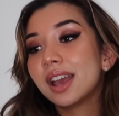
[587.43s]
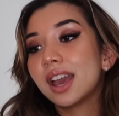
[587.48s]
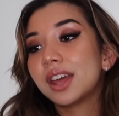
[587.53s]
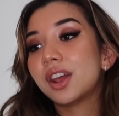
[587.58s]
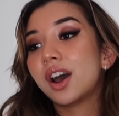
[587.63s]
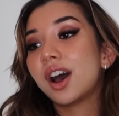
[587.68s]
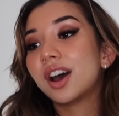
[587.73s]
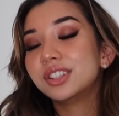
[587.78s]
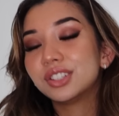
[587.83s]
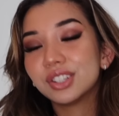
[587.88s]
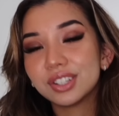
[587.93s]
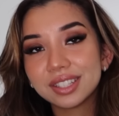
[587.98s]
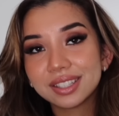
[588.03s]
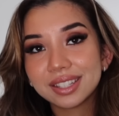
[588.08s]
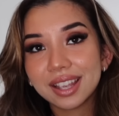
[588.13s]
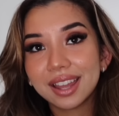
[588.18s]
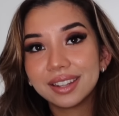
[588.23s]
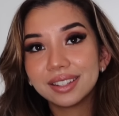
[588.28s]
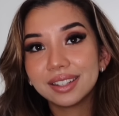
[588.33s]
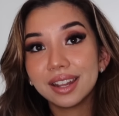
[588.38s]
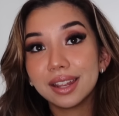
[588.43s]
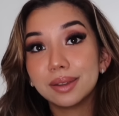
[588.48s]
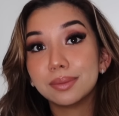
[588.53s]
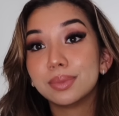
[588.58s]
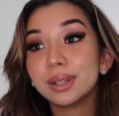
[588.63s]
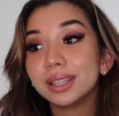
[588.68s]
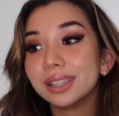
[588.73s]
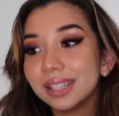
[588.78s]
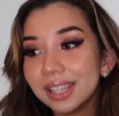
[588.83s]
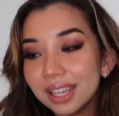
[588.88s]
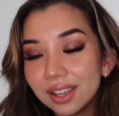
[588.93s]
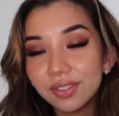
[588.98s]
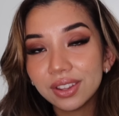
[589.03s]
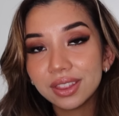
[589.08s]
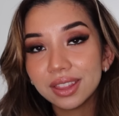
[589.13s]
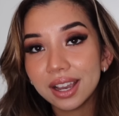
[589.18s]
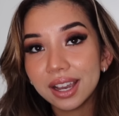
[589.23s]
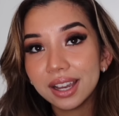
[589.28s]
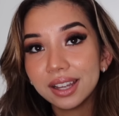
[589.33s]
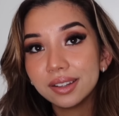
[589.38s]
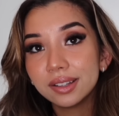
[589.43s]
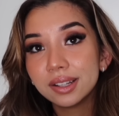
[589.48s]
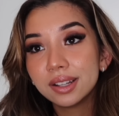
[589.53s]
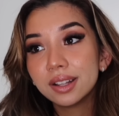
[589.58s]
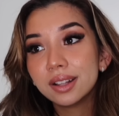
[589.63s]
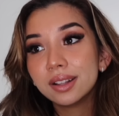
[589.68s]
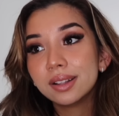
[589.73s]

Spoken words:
and understand it and believe in that,